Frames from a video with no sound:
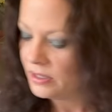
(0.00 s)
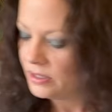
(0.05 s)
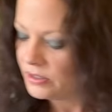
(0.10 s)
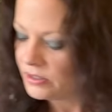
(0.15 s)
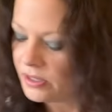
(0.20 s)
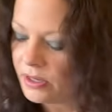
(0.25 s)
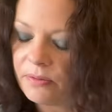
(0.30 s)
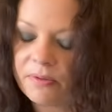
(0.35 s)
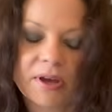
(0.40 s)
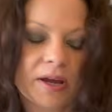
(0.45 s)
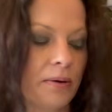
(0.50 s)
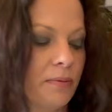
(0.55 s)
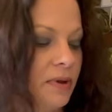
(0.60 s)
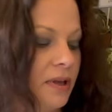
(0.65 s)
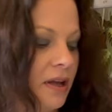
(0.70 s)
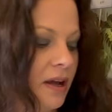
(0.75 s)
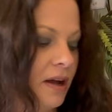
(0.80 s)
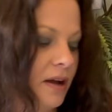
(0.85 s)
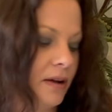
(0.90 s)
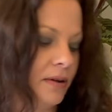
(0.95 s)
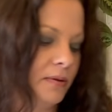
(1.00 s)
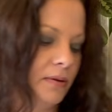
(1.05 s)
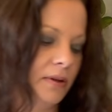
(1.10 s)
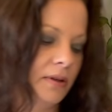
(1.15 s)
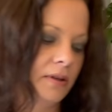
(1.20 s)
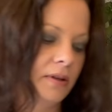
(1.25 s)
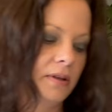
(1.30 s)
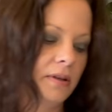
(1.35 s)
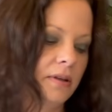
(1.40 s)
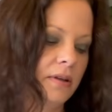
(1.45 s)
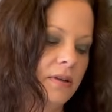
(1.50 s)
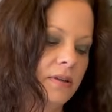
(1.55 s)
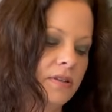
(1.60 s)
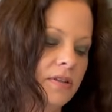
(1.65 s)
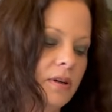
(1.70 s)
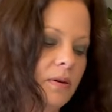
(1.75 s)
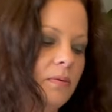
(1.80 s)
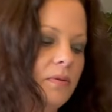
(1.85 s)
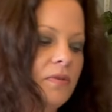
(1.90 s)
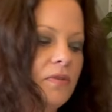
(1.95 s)
So there we go.
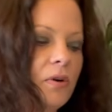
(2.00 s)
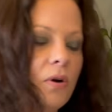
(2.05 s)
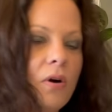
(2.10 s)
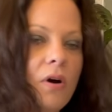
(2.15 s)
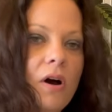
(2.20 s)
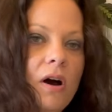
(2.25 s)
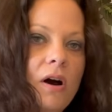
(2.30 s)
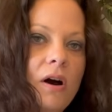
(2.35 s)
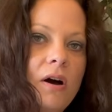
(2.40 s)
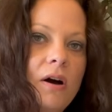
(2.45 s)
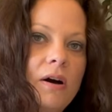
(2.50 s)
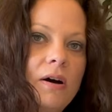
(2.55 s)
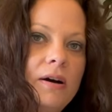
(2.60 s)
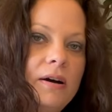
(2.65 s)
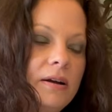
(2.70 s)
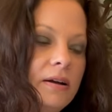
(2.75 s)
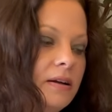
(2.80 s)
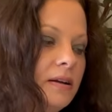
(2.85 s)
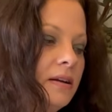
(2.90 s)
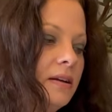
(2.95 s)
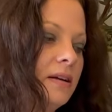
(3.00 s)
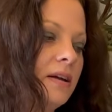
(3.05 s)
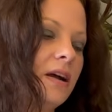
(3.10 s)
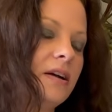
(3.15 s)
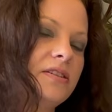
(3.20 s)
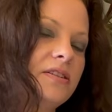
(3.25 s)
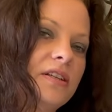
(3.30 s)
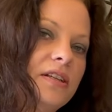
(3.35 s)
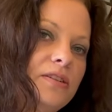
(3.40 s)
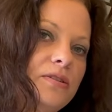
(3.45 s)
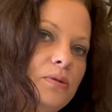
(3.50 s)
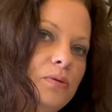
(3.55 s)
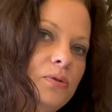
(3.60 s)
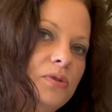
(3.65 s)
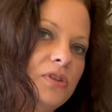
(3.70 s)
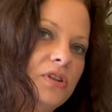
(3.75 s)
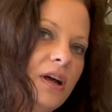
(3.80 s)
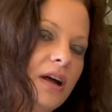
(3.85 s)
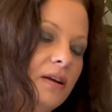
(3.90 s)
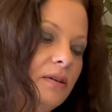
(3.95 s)
So we've got our cuttings all
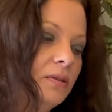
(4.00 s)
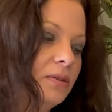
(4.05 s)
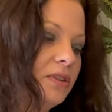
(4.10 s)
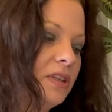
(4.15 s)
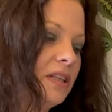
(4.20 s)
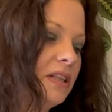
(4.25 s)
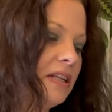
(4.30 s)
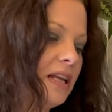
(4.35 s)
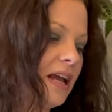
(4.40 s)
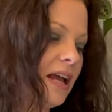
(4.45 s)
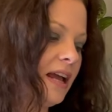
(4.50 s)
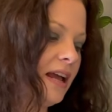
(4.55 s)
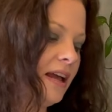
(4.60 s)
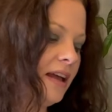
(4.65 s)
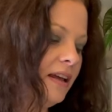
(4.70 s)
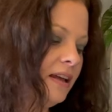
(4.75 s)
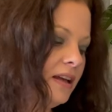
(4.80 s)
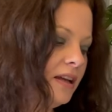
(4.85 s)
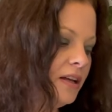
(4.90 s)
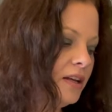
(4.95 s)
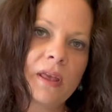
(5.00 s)
snuggled in there.